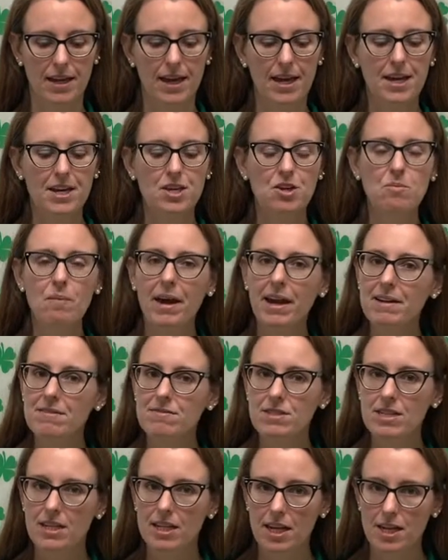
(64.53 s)
You may have
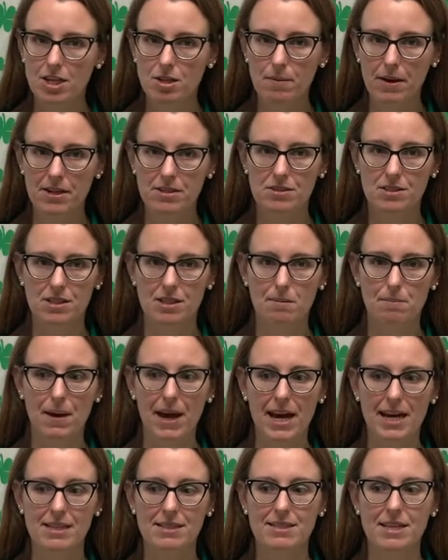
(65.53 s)
seen incubators in the
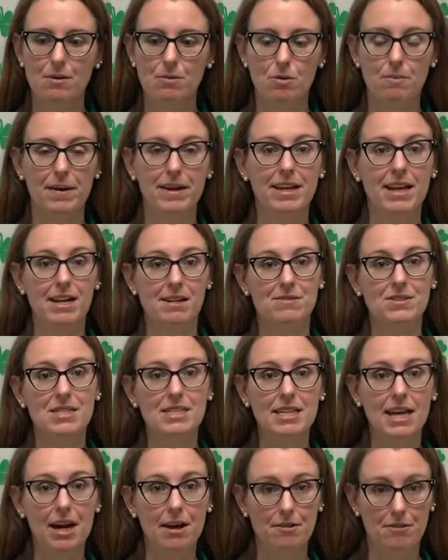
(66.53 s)
past that were made out of
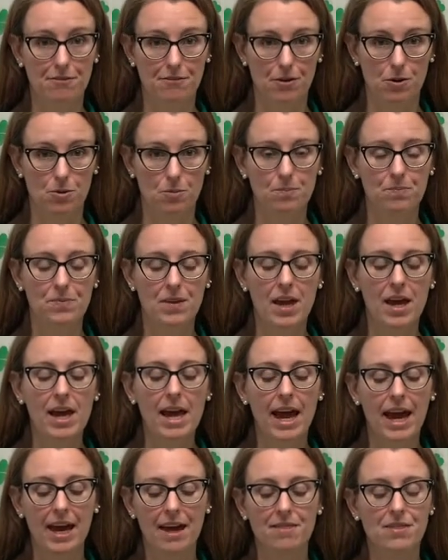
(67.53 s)
styrofoam,
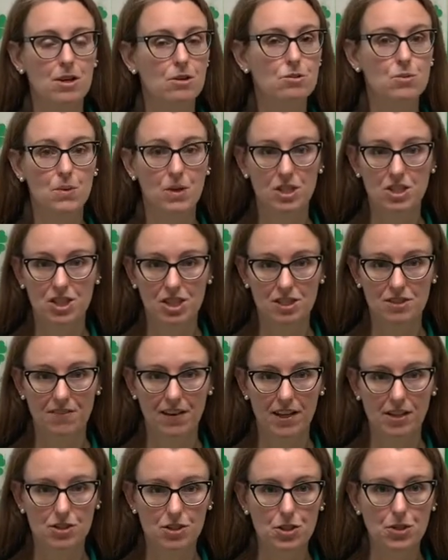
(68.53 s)
and those work just
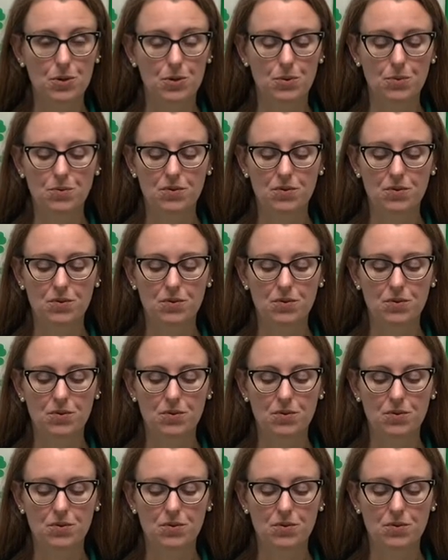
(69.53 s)
fine too.